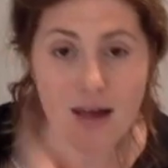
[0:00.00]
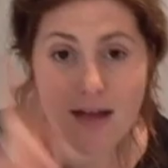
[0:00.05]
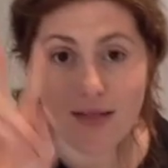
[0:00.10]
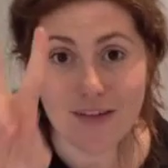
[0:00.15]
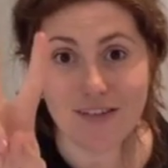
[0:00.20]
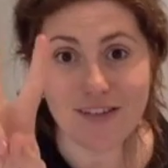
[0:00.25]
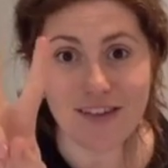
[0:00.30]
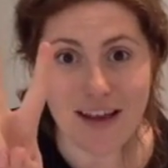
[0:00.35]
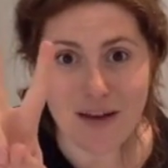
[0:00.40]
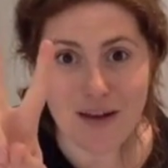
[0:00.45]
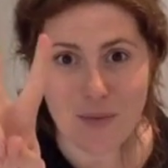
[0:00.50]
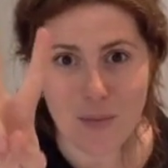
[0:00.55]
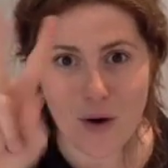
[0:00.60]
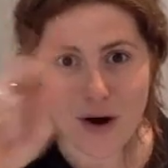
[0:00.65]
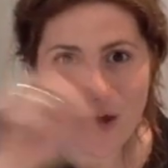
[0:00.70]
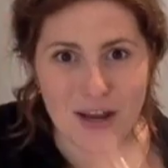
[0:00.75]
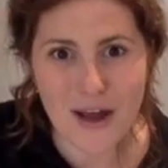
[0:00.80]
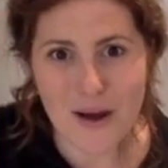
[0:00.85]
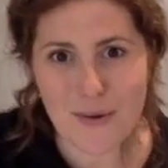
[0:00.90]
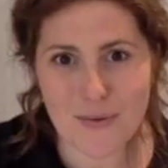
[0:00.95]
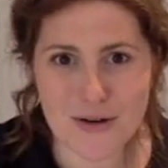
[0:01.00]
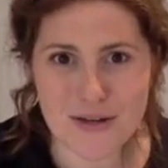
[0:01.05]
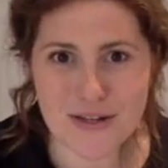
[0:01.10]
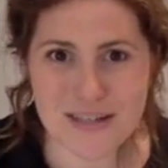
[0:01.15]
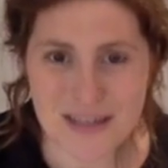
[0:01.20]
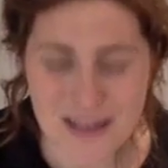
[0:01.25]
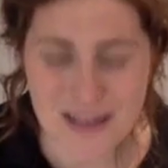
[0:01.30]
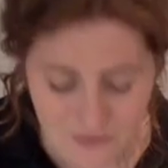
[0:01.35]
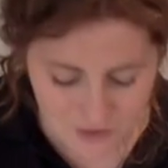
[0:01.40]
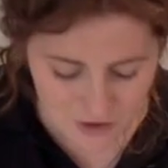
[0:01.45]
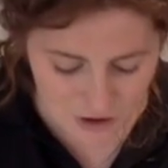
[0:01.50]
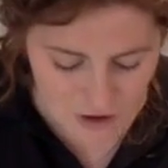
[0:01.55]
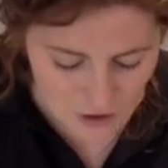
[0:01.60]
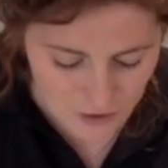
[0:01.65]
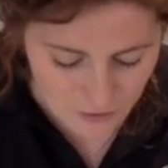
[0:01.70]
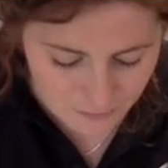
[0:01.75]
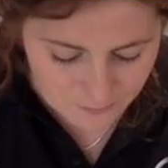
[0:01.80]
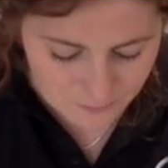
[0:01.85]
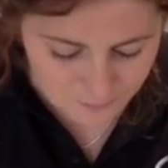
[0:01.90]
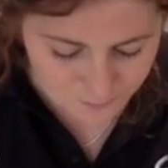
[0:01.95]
The second one, I want you to give a go.